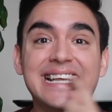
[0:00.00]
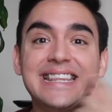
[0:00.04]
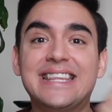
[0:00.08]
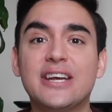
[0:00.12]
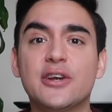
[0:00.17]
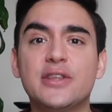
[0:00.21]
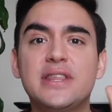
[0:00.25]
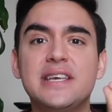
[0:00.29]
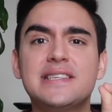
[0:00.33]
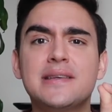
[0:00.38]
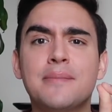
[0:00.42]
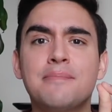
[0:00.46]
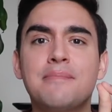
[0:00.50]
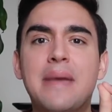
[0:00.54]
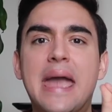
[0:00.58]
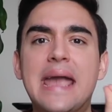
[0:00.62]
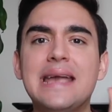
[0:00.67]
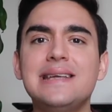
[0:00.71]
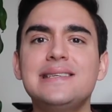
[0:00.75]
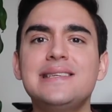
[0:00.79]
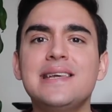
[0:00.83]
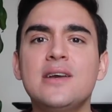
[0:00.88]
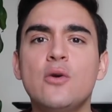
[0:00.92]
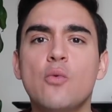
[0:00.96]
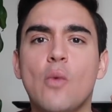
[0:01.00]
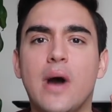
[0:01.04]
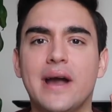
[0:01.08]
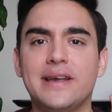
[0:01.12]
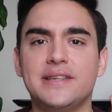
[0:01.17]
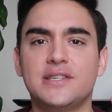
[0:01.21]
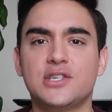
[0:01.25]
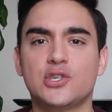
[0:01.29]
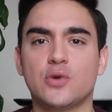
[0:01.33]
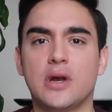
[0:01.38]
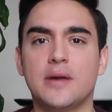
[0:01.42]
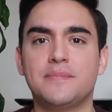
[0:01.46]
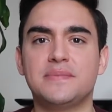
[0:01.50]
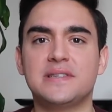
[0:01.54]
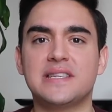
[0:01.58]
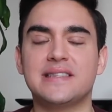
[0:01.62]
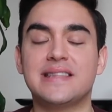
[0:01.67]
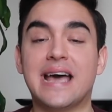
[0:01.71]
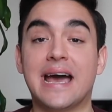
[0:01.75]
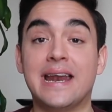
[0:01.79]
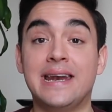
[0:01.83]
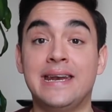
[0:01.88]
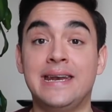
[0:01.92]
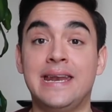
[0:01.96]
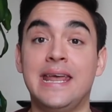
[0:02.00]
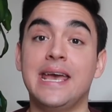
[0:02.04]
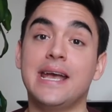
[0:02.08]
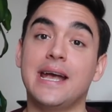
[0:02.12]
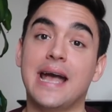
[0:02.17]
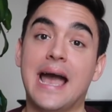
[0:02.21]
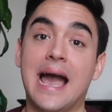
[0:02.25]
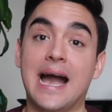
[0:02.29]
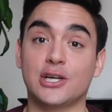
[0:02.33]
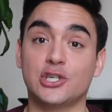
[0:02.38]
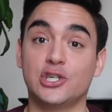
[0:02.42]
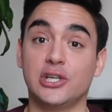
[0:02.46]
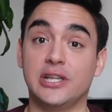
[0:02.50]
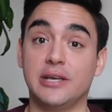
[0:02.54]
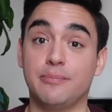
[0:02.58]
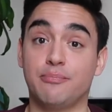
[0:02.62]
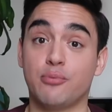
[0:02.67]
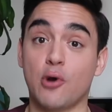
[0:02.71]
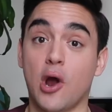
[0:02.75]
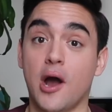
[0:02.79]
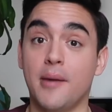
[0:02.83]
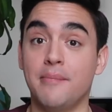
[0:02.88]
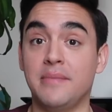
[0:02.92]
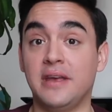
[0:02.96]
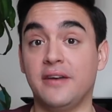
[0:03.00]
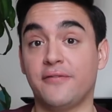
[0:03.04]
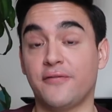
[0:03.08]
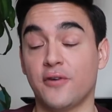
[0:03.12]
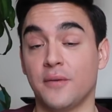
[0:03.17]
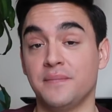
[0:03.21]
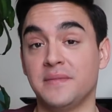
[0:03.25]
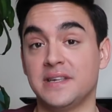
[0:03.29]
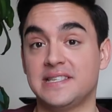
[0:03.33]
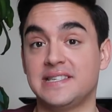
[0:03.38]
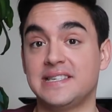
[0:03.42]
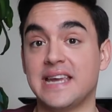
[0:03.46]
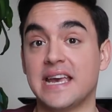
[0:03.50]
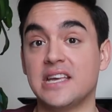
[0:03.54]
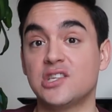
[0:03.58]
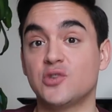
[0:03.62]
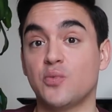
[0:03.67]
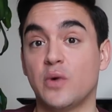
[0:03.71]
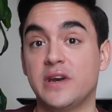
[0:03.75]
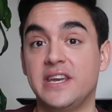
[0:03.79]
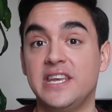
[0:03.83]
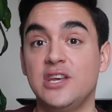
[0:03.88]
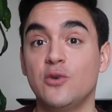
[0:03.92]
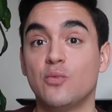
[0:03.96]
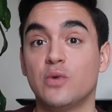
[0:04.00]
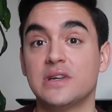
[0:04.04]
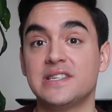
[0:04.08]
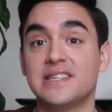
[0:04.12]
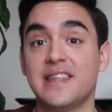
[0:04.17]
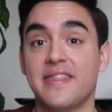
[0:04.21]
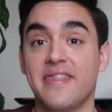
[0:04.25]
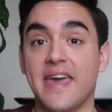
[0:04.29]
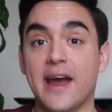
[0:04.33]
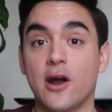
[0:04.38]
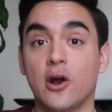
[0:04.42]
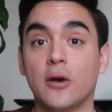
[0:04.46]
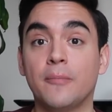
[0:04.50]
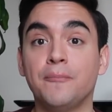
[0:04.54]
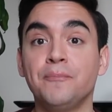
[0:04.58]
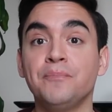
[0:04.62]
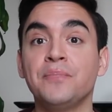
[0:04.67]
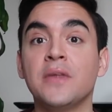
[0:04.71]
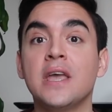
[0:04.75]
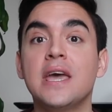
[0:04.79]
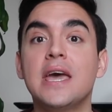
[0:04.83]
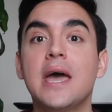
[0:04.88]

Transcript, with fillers: They're these amazing white strips that Nick actually brought me from the States when he was there.